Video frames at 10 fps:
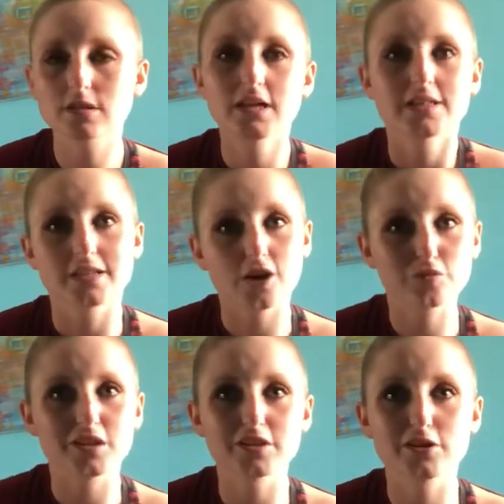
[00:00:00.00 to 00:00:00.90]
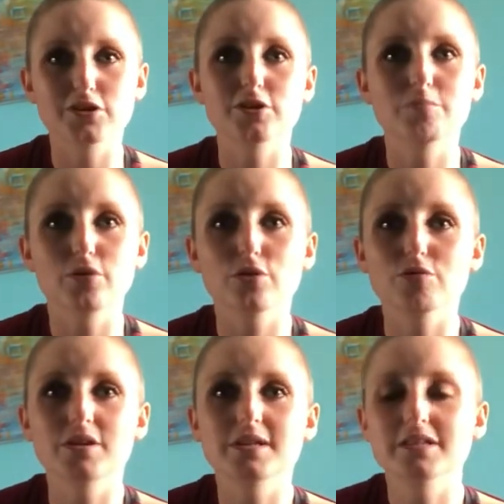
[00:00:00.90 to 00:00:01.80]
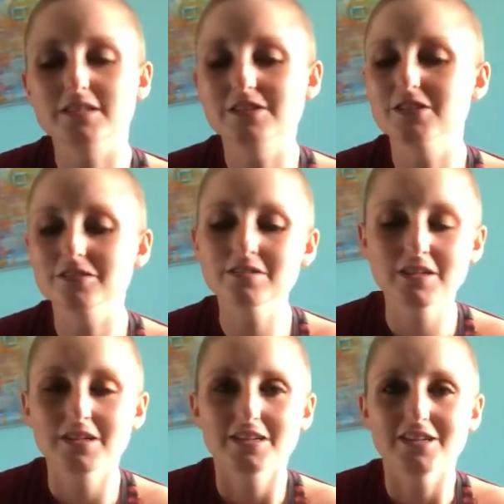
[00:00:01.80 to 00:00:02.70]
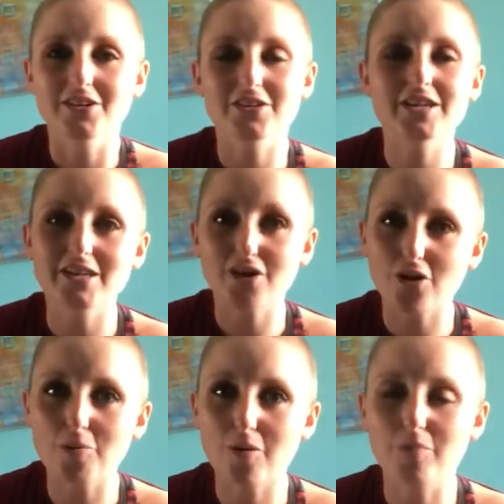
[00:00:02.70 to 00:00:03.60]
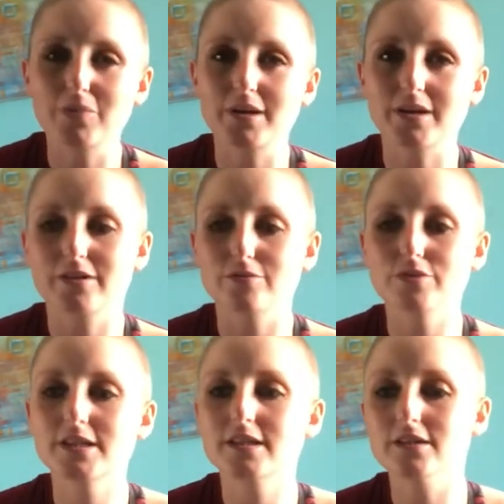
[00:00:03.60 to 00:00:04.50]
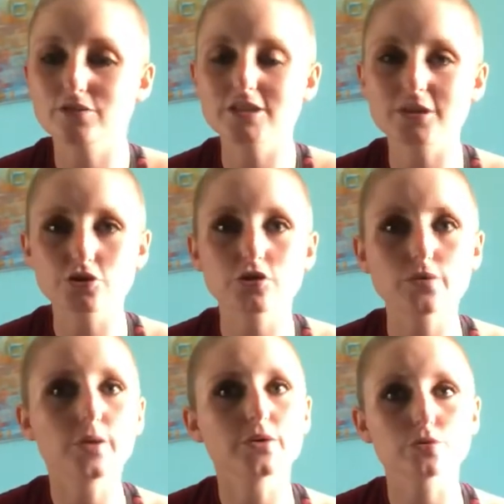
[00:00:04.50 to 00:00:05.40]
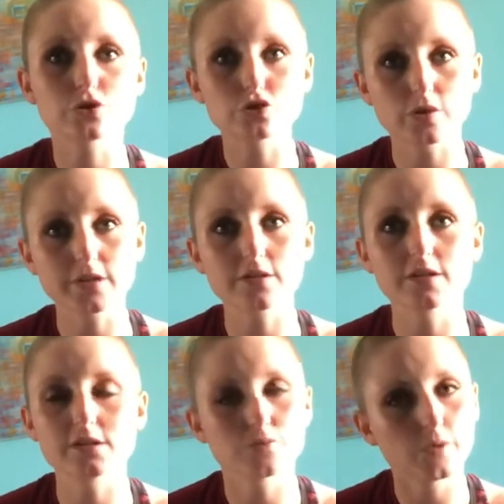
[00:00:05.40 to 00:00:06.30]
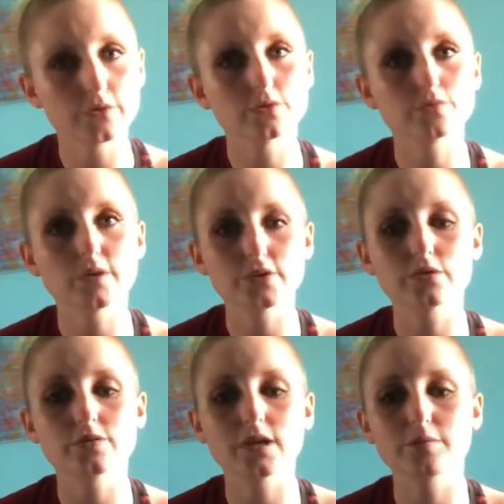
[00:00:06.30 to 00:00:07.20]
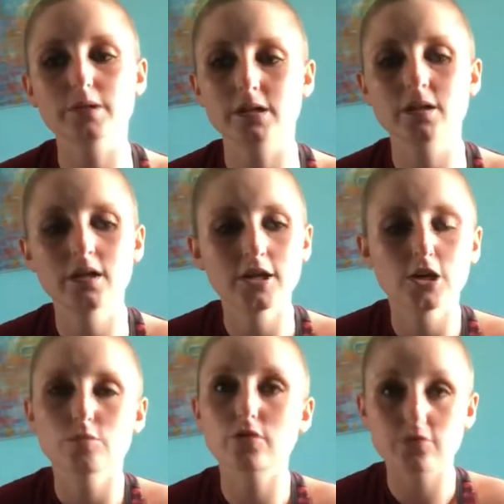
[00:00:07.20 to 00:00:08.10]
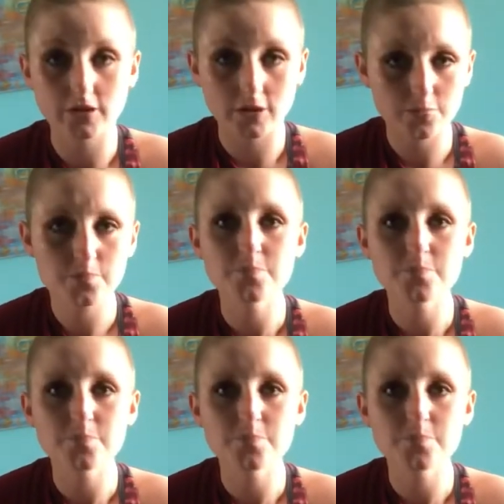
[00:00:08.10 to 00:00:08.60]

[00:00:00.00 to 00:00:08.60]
to help get your motor running and get your heart pumping and really show where your strength is and where you're developing. But for now,